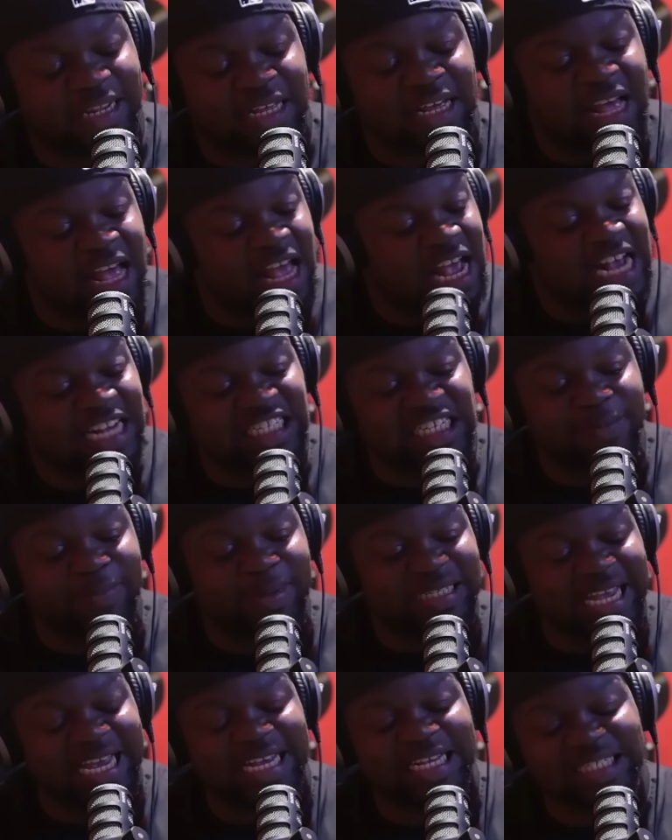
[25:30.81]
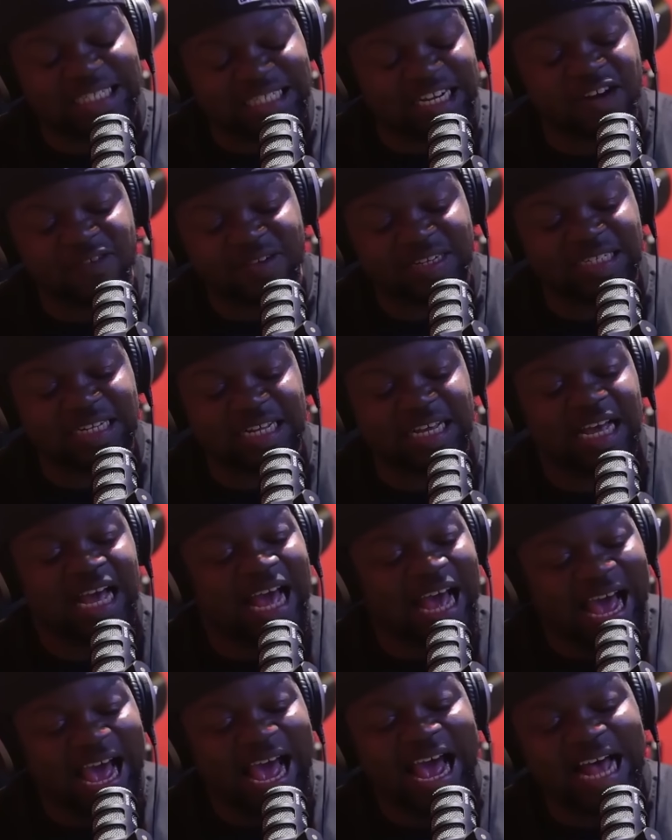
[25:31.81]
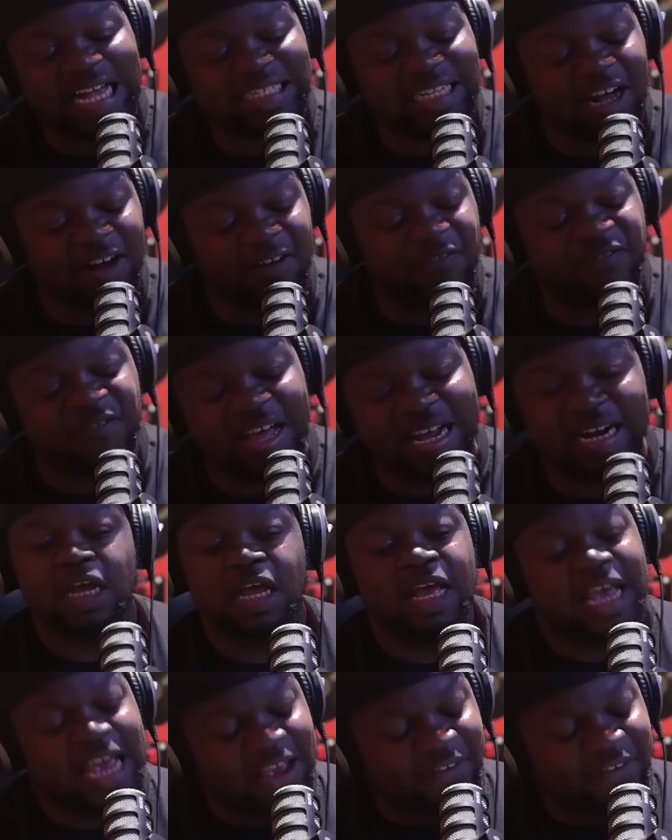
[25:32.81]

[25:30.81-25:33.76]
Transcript: it should be taken seriously as a felony. If they